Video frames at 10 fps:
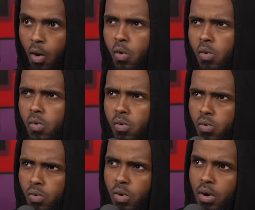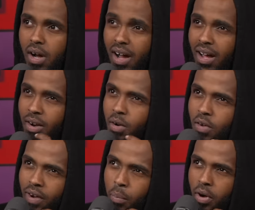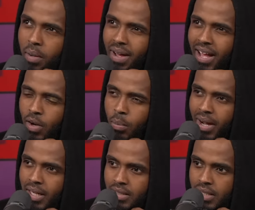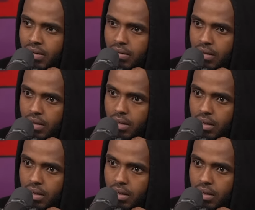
Oh, I don't know if I'll put him ahead or behind Steph.